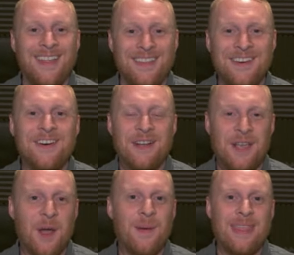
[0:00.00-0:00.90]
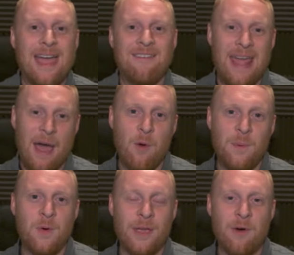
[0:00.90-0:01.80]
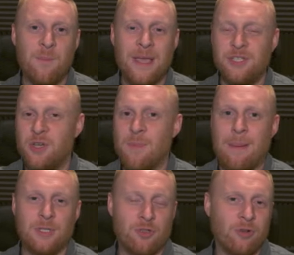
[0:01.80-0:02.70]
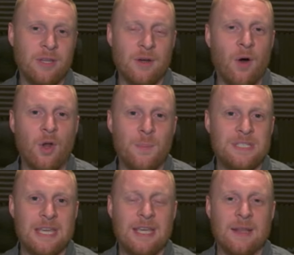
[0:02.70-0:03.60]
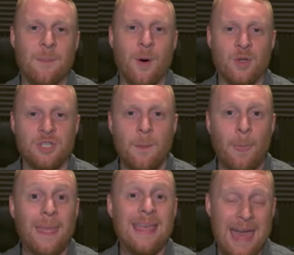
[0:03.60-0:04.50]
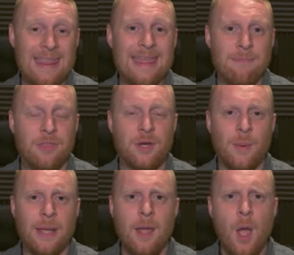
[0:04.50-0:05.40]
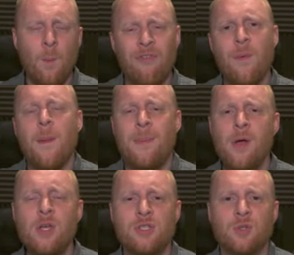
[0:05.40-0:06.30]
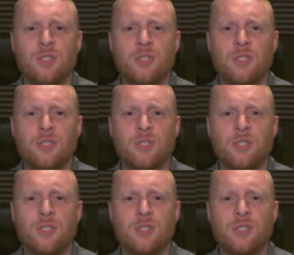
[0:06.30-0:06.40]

you're going to go in there and help your guildmates who might be struggling on a particular boss get them through it. But from a personal